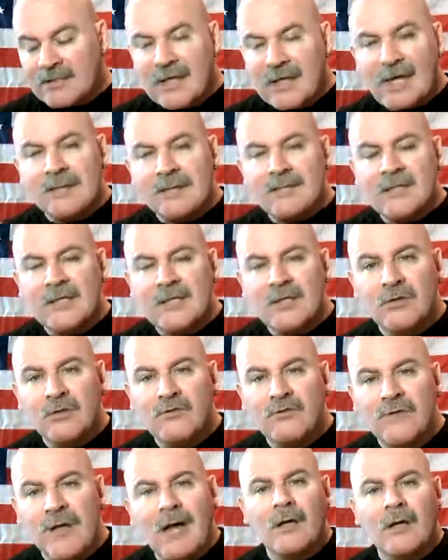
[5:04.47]
proud of the
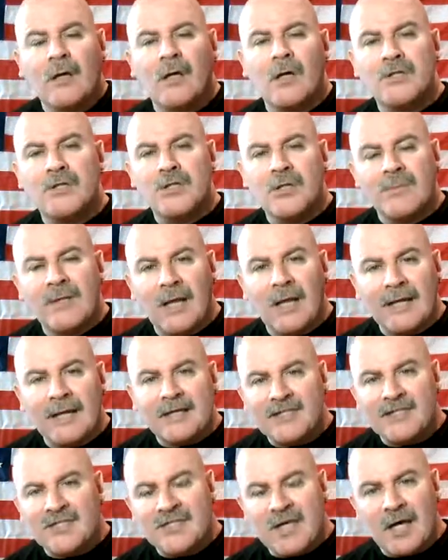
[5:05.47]
times that you've gotten on to
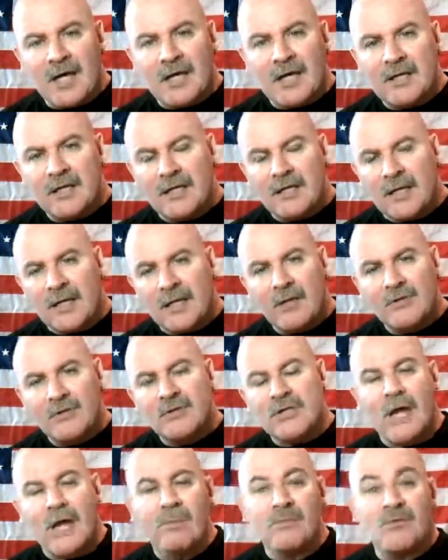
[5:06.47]
me like a son,
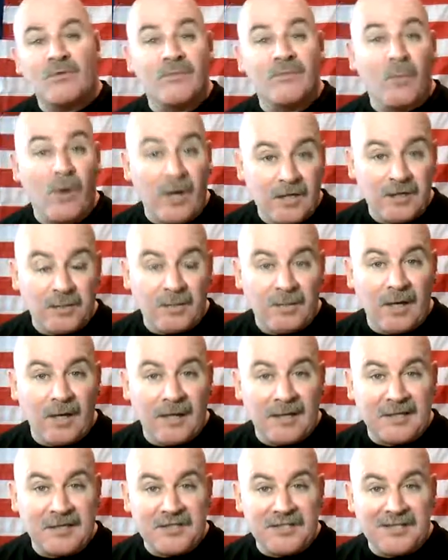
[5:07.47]
and other times you've
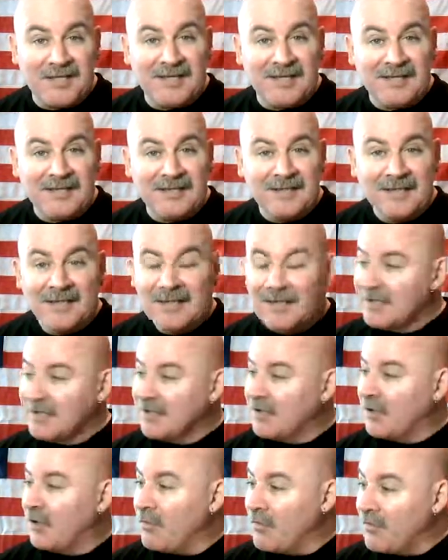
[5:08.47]
praised me like a son.
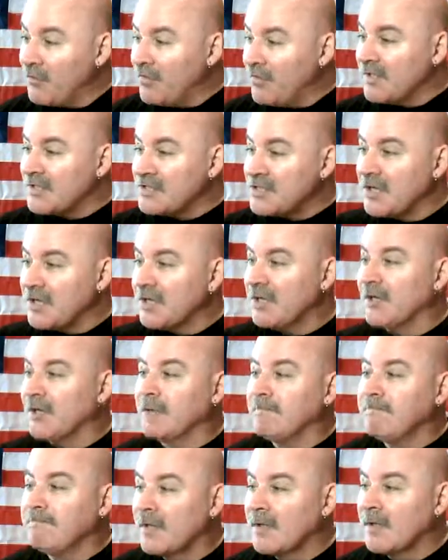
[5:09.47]
You know, this
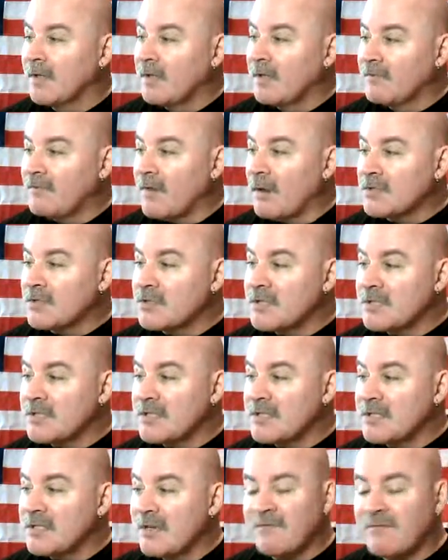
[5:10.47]
here,
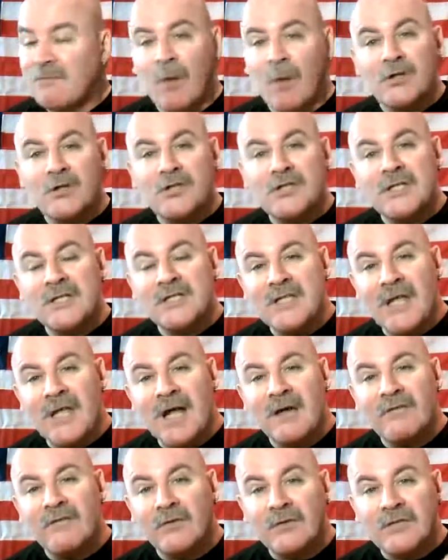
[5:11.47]
folks, if
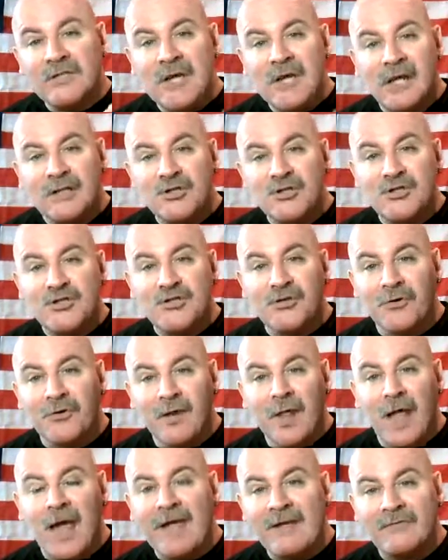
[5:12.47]
Marcie has ever
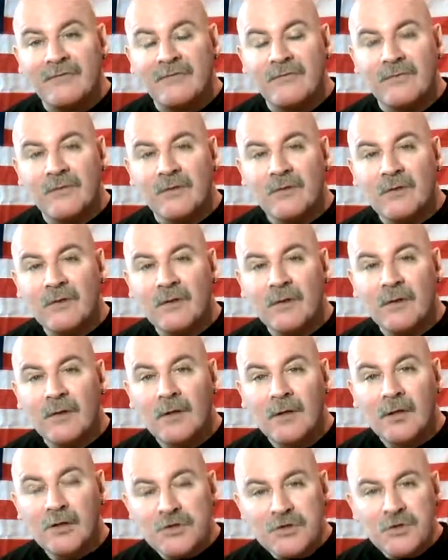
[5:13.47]
touched your life,
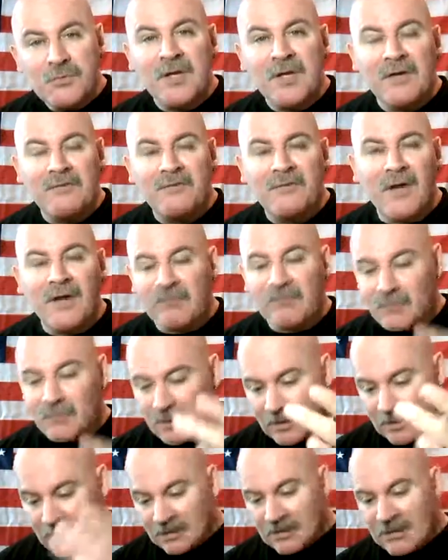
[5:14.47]
do me a
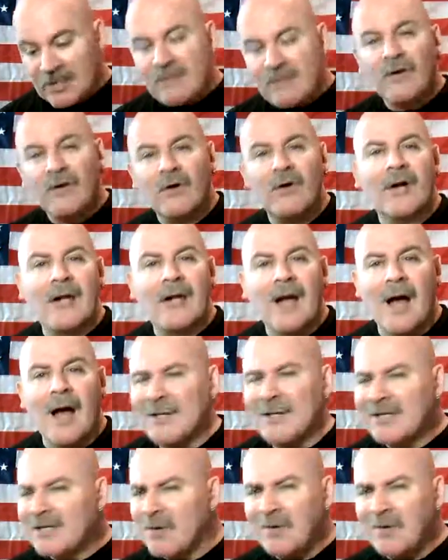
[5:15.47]
favor, leave
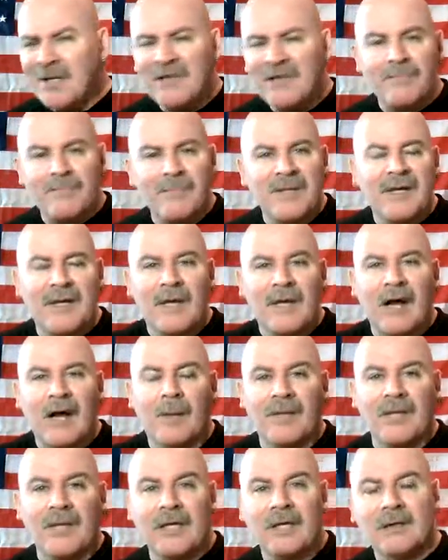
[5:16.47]
her a comment. Don't leave me
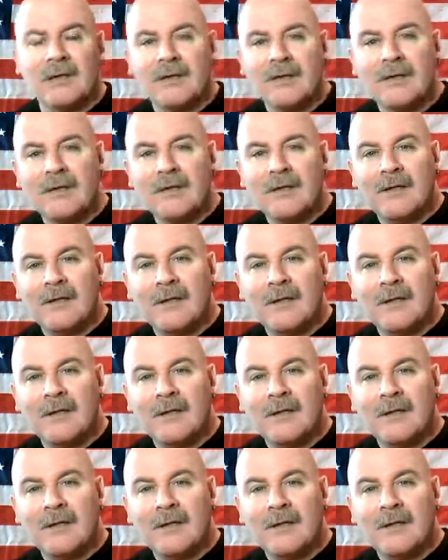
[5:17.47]
a comment.